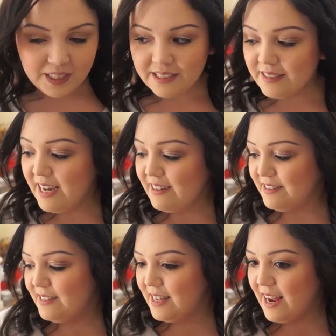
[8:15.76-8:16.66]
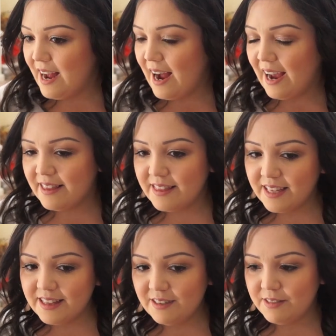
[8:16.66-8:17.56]
yes, I
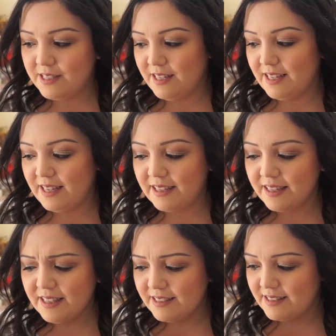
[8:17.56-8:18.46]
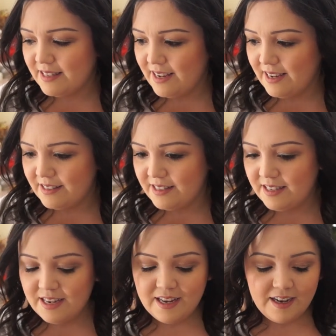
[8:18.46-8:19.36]
think that was, I think that's it.
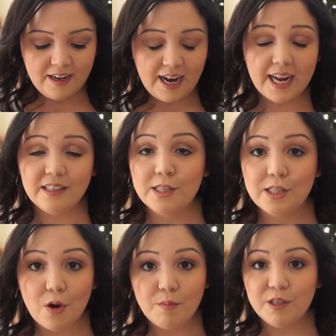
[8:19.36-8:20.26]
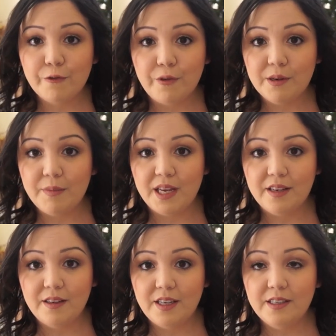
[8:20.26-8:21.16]
I had so much fun
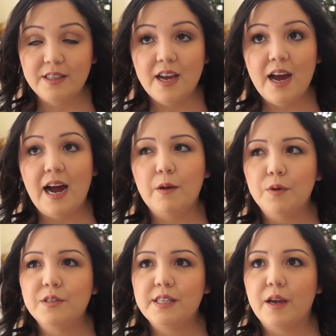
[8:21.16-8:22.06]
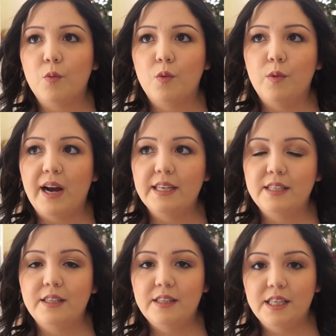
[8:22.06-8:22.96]
making these. I will say I
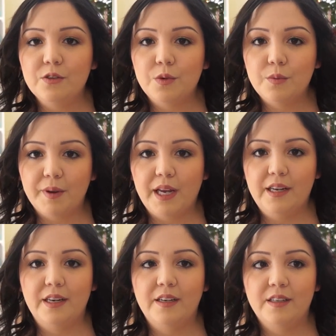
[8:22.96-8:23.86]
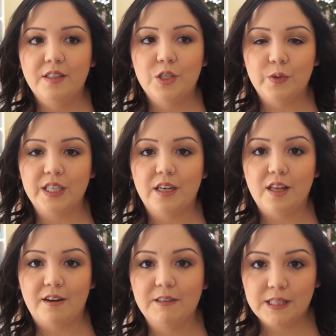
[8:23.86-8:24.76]
these were made doing a
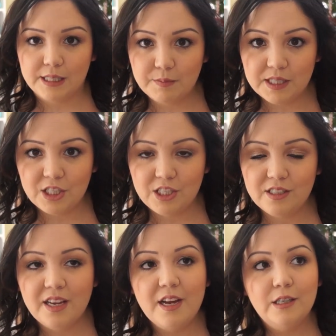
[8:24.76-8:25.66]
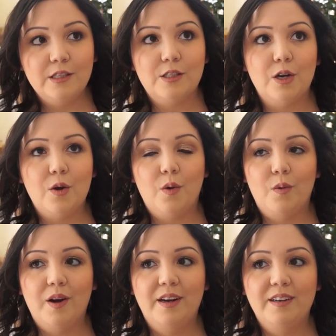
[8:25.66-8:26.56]
lot of slip stitches. So